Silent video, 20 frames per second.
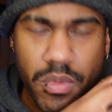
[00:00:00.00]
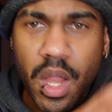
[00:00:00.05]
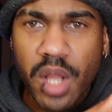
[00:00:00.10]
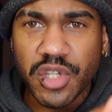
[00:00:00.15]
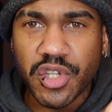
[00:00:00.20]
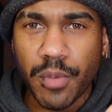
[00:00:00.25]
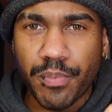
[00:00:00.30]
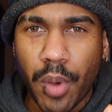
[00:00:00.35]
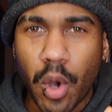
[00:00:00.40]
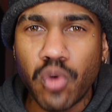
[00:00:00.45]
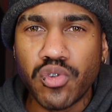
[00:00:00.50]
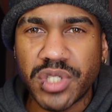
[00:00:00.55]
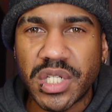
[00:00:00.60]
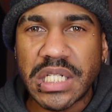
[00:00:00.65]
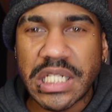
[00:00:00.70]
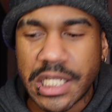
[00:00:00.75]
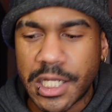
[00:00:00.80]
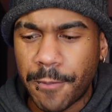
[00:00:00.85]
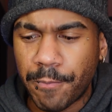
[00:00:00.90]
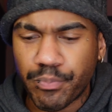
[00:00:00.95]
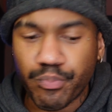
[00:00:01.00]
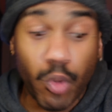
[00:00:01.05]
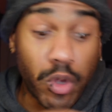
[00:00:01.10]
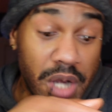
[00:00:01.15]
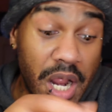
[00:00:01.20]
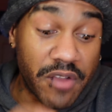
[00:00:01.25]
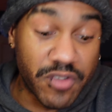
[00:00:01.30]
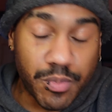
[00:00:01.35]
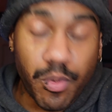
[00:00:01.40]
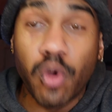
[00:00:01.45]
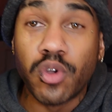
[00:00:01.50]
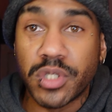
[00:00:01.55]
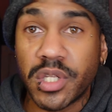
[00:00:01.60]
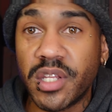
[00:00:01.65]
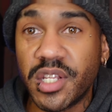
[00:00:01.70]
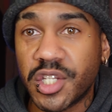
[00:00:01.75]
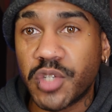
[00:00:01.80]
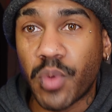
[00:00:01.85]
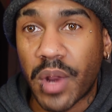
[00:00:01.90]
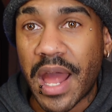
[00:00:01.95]
supposedly, well, not supposedly,
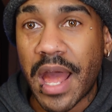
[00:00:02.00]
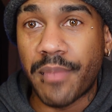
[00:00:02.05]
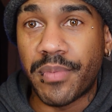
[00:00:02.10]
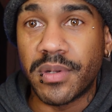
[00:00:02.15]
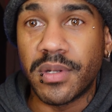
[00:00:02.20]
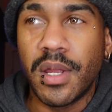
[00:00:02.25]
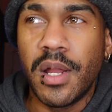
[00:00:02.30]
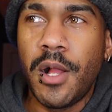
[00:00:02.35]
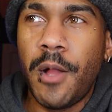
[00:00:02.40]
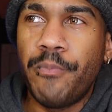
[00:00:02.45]
this is what happened.